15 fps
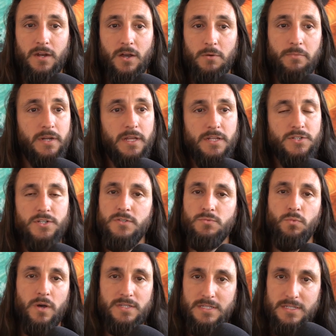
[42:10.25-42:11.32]
but it
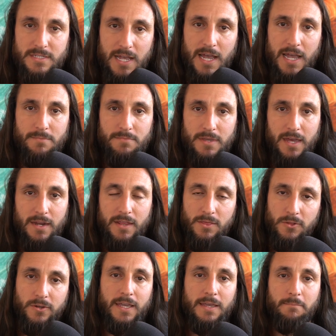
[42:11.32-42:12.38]
just wasn't time yet. And
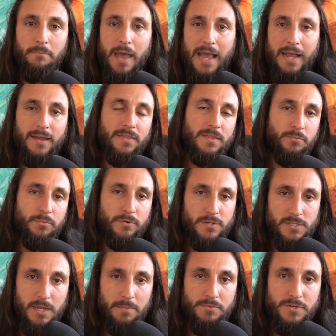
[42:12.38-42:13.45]
looking back in the
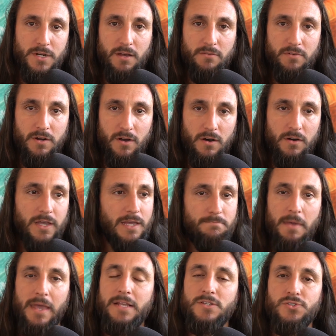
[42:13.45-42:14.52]
perception of it all,
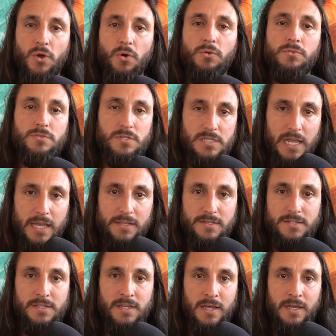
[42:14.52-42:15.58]
it makes total
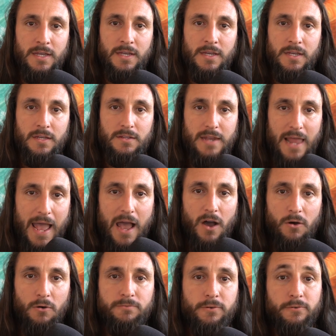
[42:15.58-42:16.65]
sense.
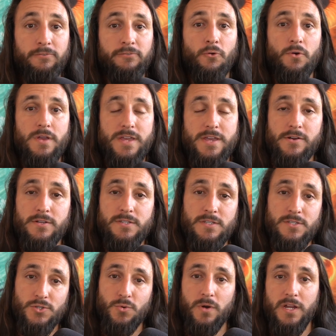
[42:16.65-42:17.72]
Now, for 4 years
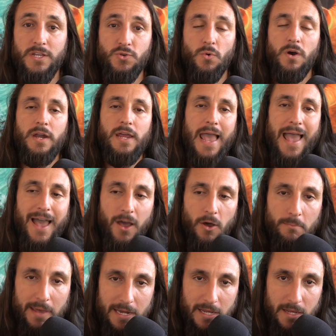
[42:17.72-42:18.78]
since 2020, how
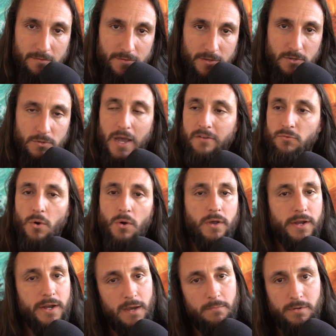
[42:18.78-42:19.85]
many of you have
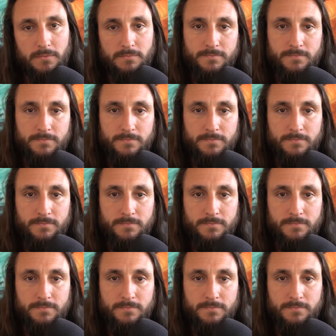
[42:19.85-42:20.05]
woken up?